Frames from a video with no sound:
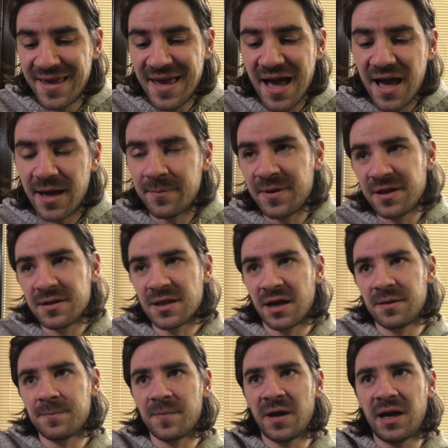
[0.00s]
yeah, I mean,
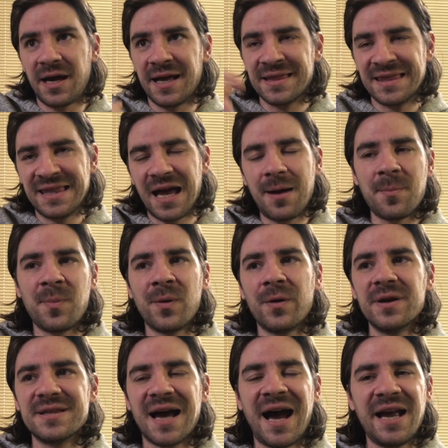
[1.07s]
at that
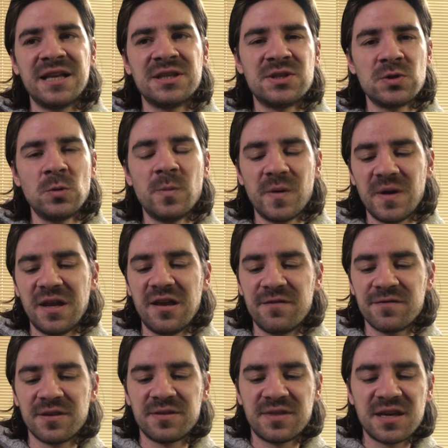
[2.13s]
point, I do
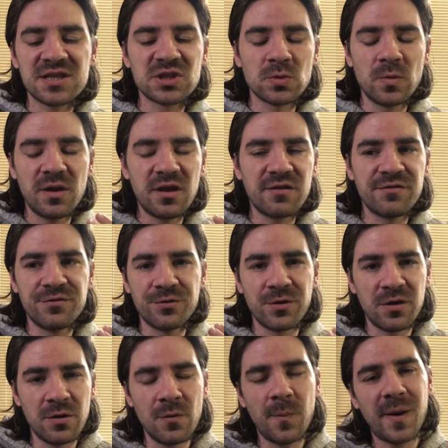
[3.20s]
believe that this week for
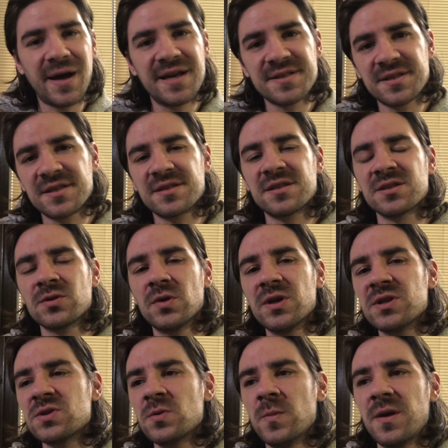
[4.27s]
you, Pisces, is
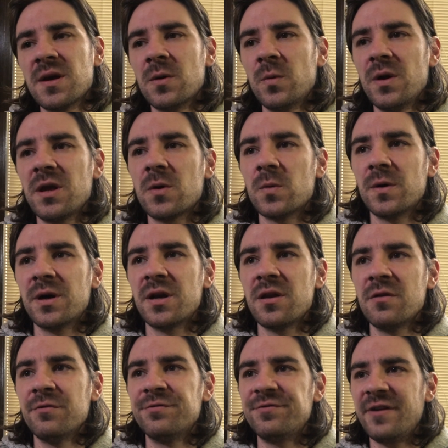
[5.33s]
going to be a week where
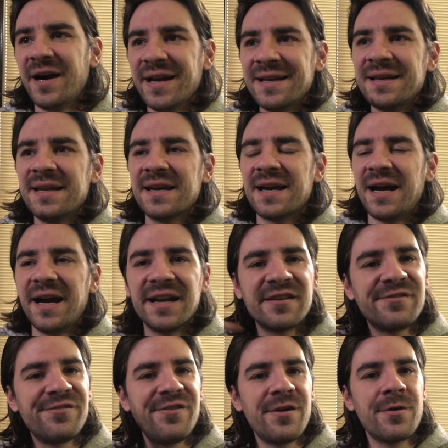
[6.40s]
you finally kind
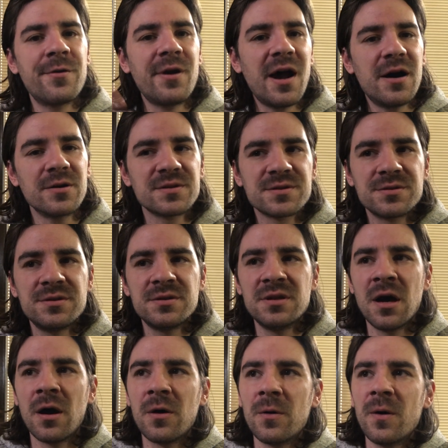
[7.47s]
of figure out, you
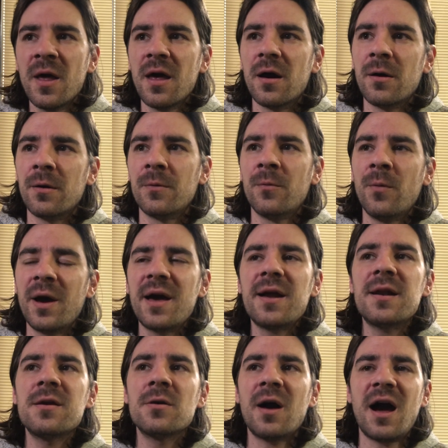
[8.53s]
know, where
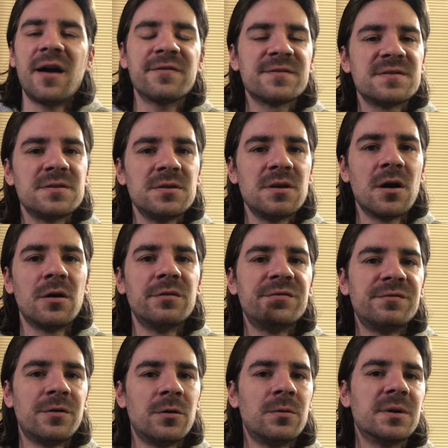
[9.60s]
you have to go
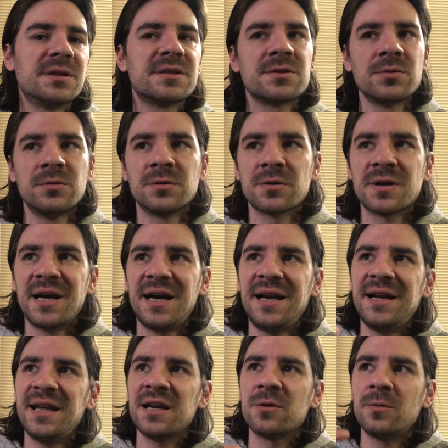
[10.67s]
forward to, or kind
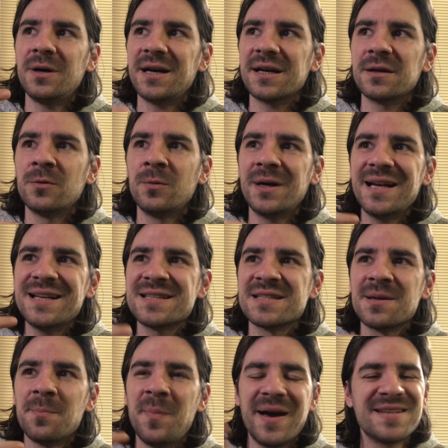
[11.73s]
of like what is
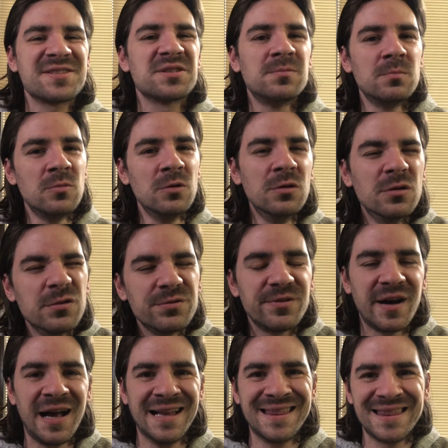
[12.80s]
the best move
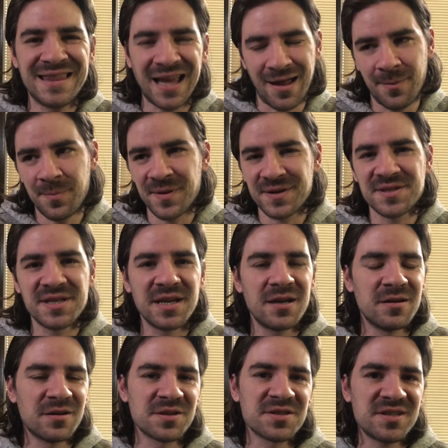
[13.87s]
at that
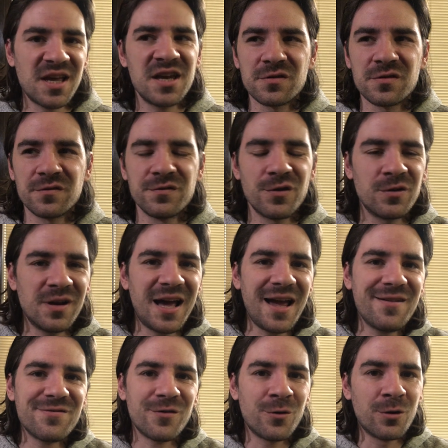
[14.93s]
particular stage of your
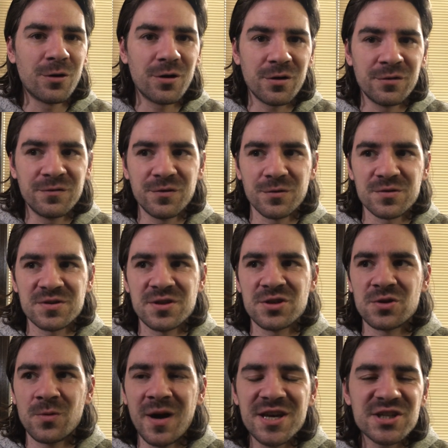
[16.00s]
life or of your
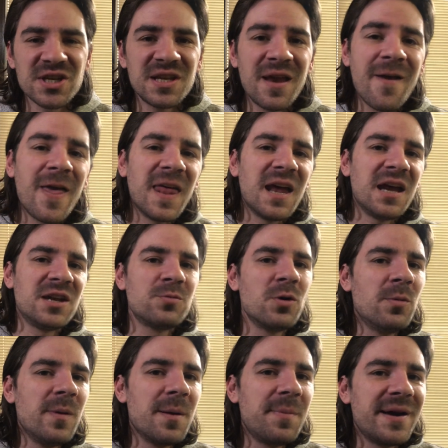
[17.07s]
situation. It
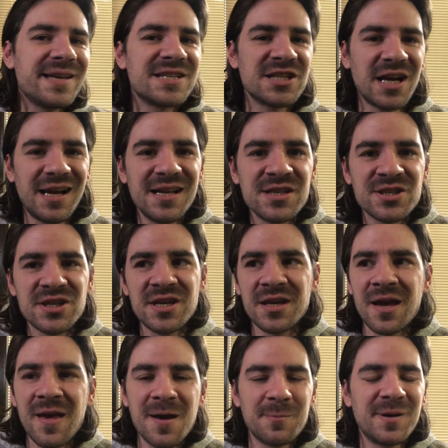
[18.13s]
will be a bit
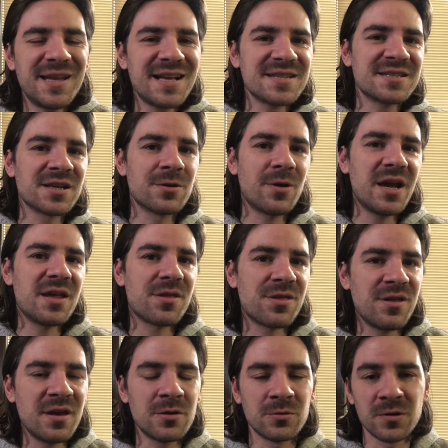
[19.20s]
challenging, but that's a great
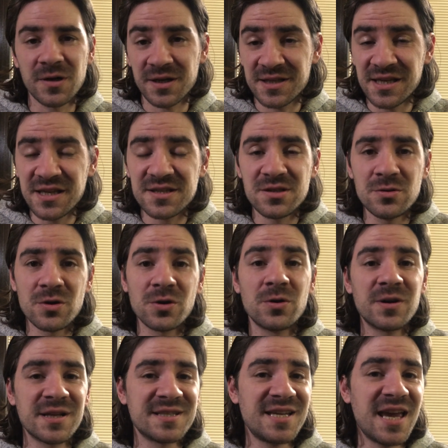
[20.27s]
thing, or at least you're
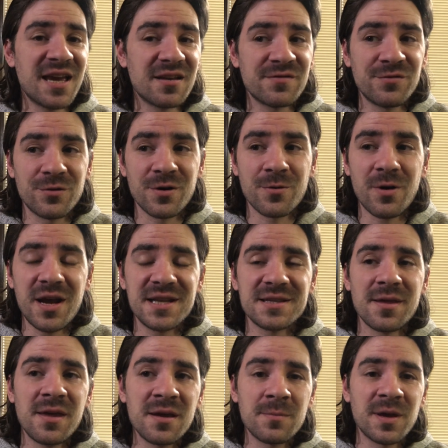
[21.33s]
going to take it for a great
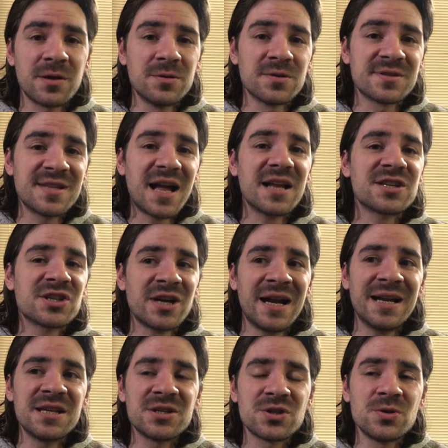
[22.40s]
thing, because that
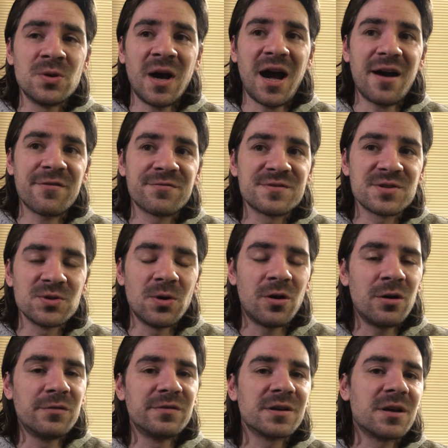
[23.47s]
challenge you have to
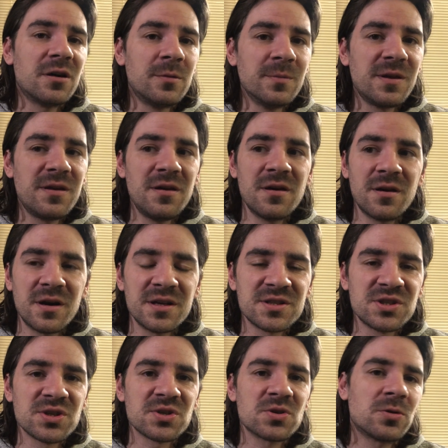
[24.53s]
overcome here is
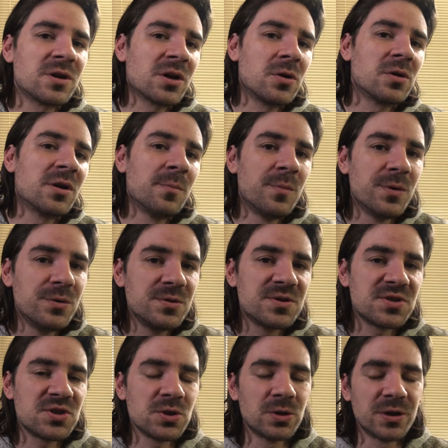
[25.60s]
just only going to
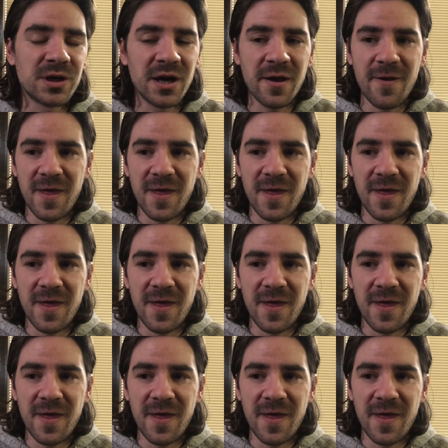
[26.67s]
boost your